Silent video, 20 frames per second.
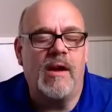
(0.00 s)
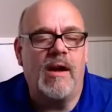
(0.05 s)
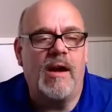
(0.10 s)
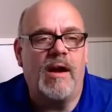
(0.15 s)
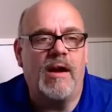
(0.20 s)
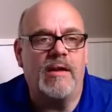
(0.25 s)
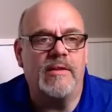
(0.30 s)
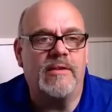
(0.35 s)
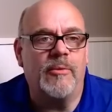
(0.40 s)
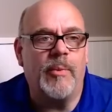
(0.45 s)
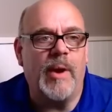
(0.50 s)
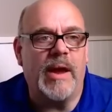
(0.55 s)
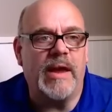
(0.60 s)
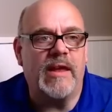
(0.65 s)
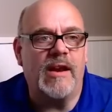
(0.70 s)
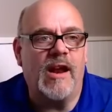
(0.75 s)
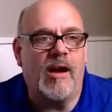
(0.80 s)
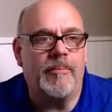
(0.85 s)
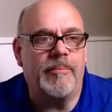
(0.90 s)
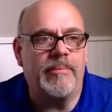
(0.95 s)
uh, to wake
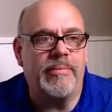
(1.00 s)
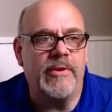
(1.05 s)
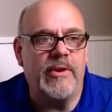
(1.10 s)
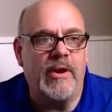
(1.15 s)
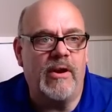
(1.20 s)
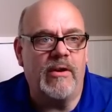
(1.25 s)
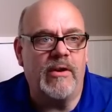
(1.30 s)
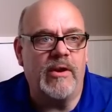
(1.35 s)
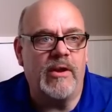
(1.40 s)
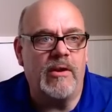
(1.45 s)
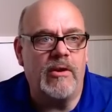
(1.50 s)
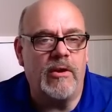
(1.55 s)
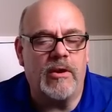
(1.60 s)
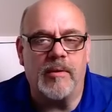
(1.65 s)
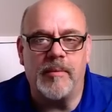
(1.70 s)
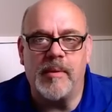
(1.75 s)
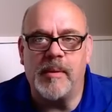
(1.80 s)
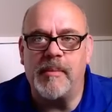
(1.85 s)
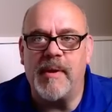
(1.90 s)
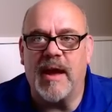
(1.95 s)
it up, you know, you're
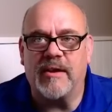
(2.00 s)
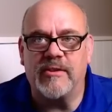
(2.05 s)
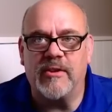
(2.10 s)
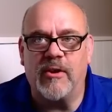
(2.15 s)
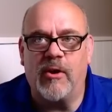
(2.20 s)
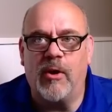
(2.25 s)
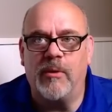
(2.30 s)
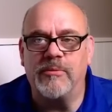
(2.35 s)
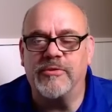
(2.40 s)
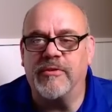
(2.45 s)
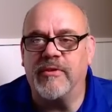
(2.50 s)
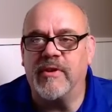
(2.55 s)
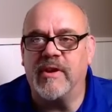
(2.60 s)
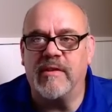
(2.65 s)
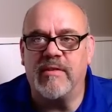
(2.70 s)
going to be back at the home screen